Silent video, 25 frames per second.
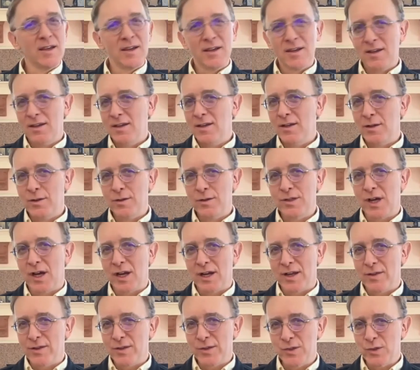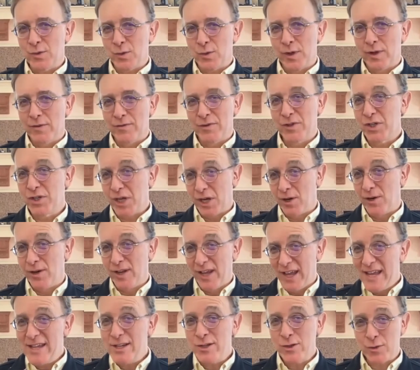You know, Donna, the story of shared
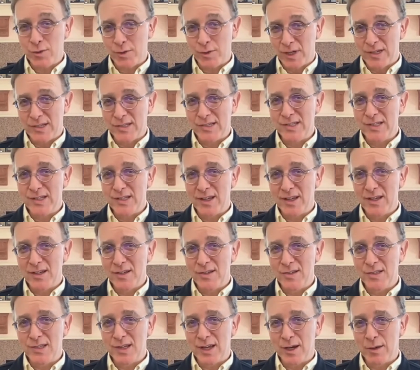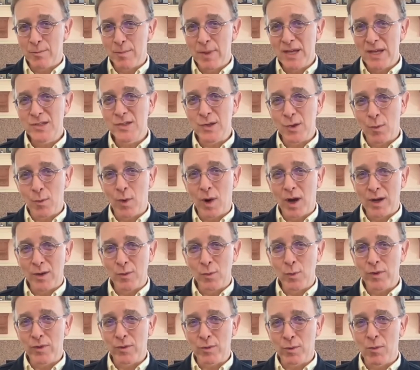interest is an amazing one
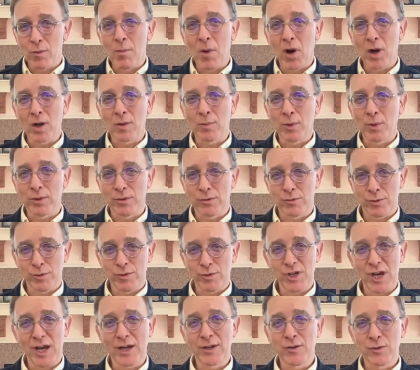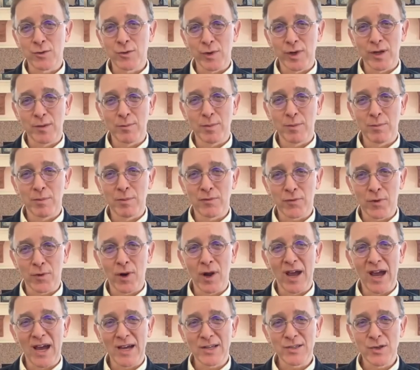with a remarkable trajectory. But before I
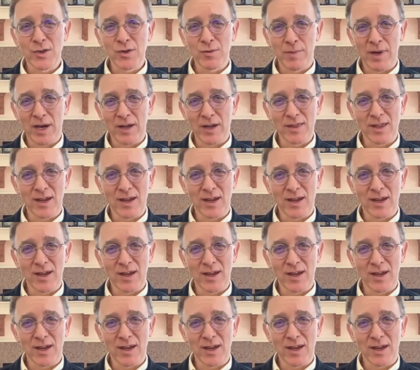ask you about